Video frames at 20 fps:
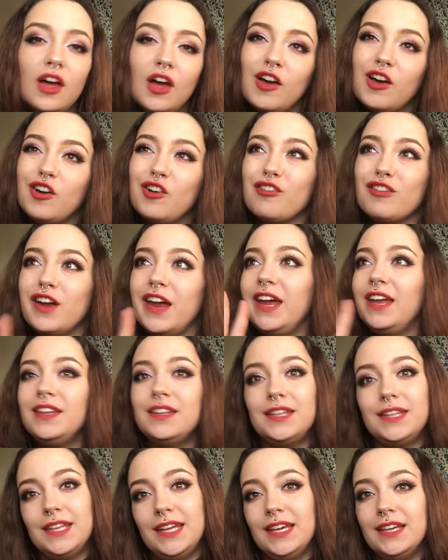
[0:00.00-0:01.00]
great
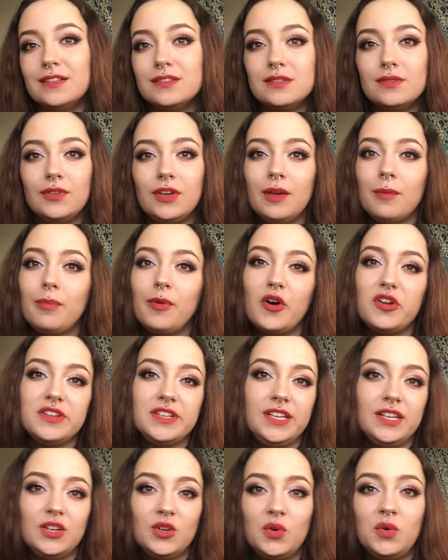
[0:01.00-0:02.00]
things for your body
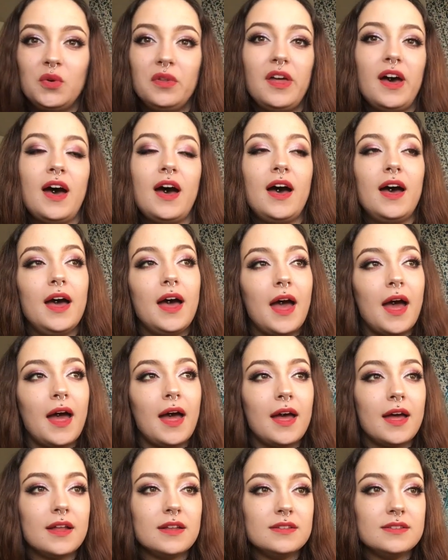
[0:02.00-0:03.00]
and all that,
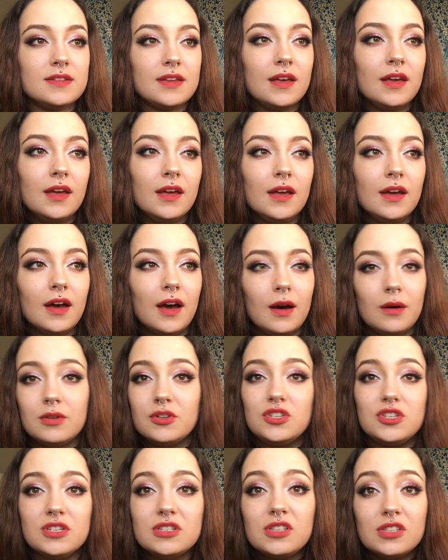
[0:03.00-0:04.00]
and
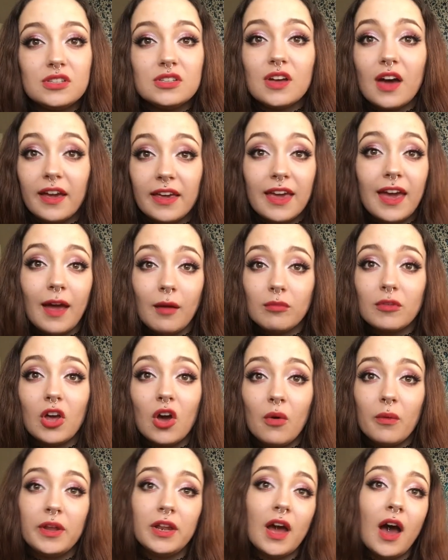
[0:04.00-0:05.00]
I kept
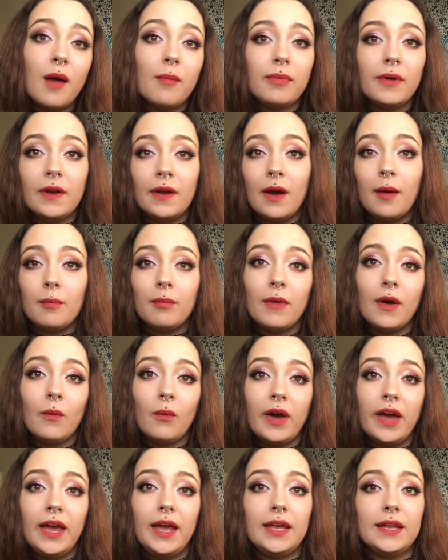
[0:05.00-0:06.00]
going up and up my
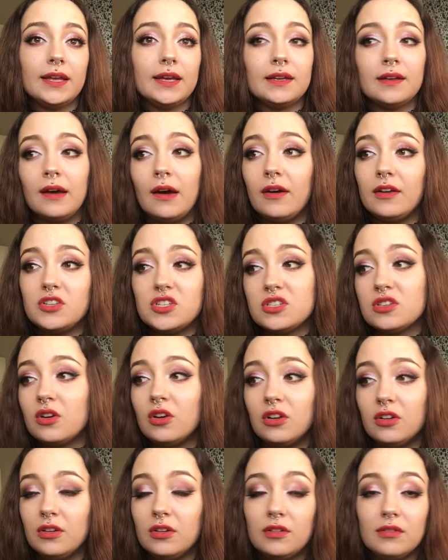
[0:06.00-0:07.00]
weight, and I just
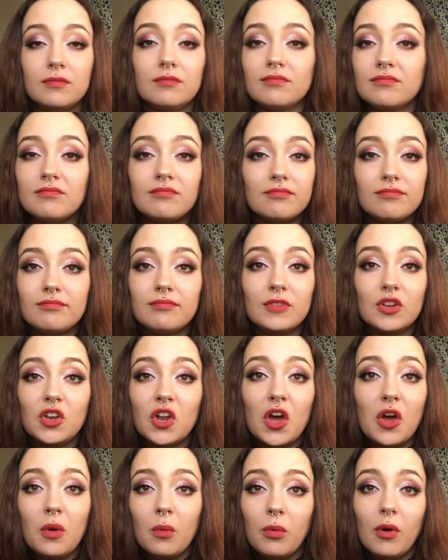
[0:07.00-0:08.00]
couldn't
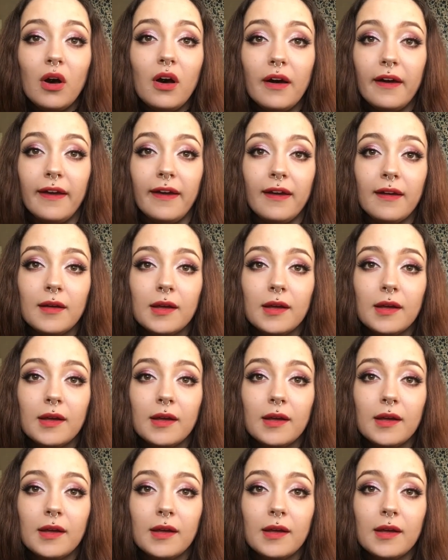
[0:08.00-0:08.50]
know why.